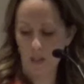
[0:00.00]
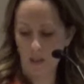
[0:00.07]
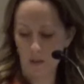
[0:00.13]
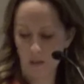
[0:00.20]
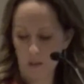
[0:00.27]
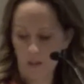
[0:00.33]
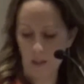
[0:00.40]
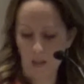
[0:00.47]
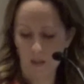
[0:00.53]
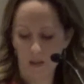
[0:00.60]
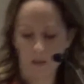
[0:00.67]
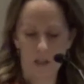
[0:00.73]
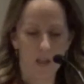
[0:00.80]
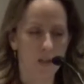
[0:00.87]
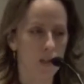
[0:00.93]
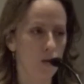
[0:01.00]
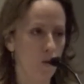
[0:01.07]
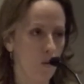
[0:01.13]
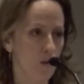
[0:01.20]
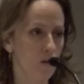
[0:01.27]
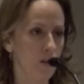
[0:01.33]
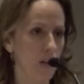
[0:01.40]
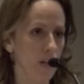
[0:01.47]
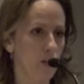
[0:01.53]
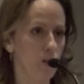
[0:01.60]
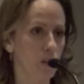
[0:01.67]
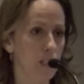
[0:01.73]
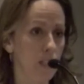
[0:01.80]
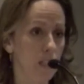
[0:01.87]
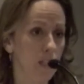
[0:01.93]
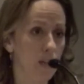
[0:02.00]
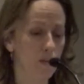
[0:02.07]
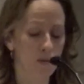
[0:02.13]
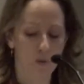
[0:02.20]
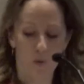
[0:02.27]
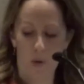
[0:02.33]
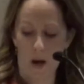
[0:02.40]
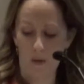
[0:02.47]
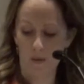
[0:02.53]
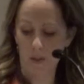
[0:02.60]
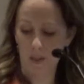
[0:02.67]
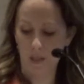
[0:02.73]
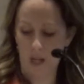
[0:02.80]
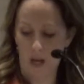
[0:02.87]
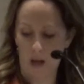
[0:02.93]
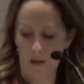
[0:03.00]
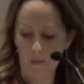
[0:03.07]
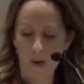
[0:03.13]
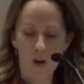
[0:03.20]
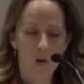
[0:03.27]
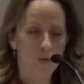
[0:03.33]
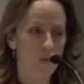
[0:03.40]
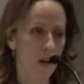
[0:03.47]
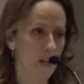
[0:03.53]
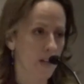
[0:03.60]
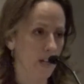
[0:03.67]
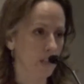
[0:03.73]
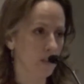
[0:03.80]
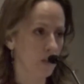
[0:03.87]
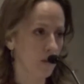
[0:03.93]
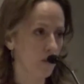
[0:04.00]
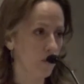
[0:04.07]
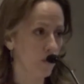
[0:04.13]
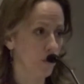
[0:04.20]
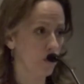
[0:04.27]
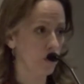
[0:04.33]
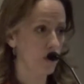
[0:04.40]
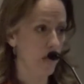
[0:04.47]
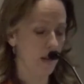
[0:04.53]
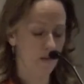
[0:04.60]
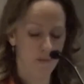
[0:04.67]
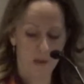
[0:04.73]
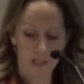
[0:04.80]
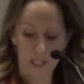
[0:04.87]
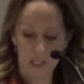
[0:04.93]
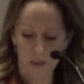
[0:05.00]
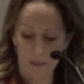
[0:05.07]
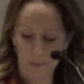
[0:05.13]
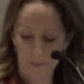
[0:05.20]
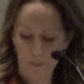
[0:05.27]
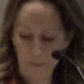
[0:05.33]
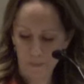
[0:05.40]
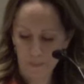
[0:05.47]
illnesses in the order that you're seeing them throughout the day, right next to the foods that have been eaten.